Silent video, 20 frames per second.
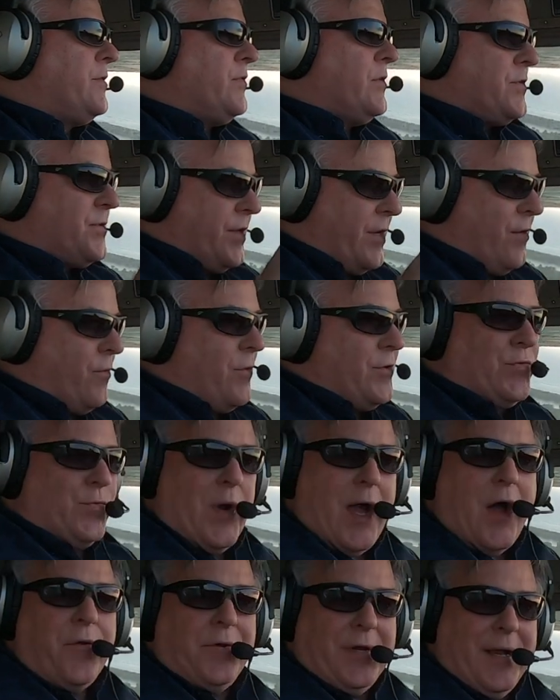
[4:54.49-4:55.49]
Instead of just
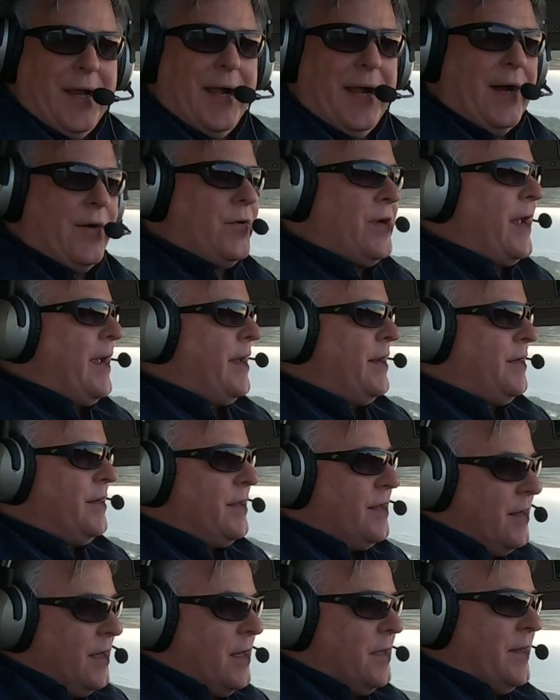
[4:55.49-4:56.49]
rounding it out and
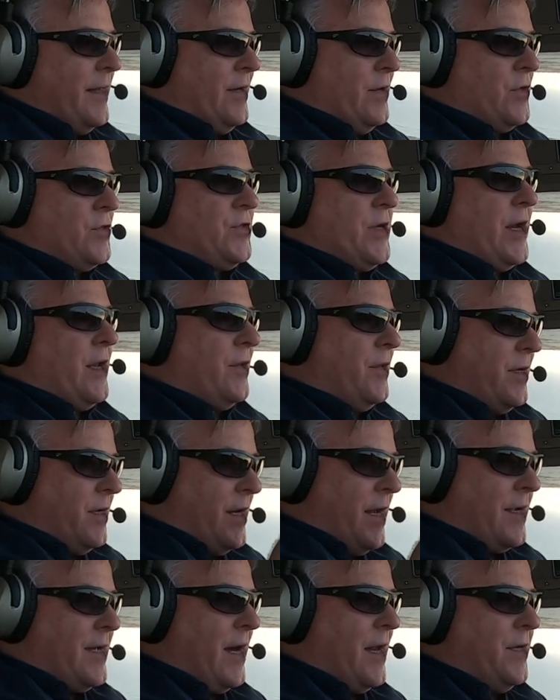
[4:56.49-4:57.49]
let her settle
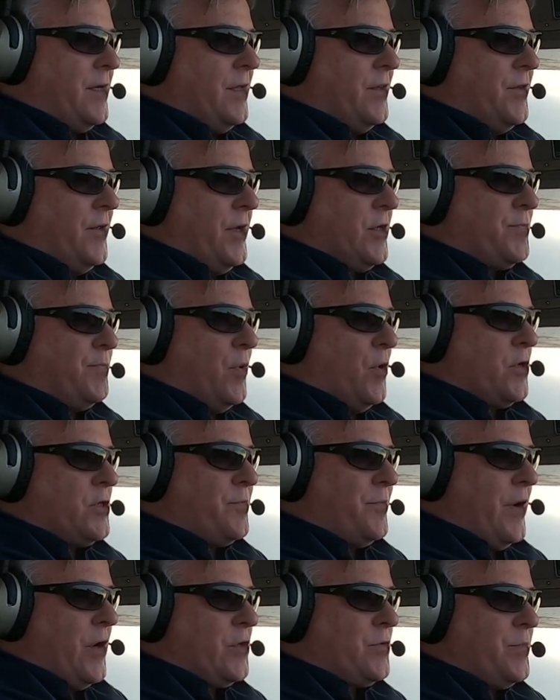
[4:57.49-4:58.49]
in, I kind of did this, burn
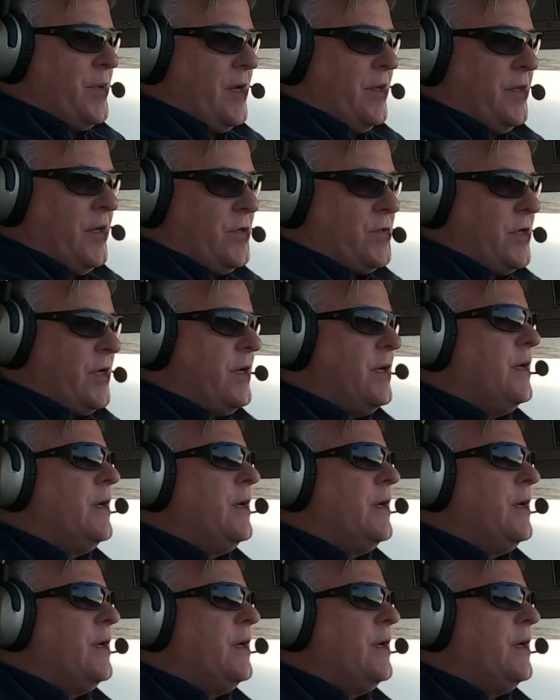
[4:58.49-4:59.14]
some airspeed, and then she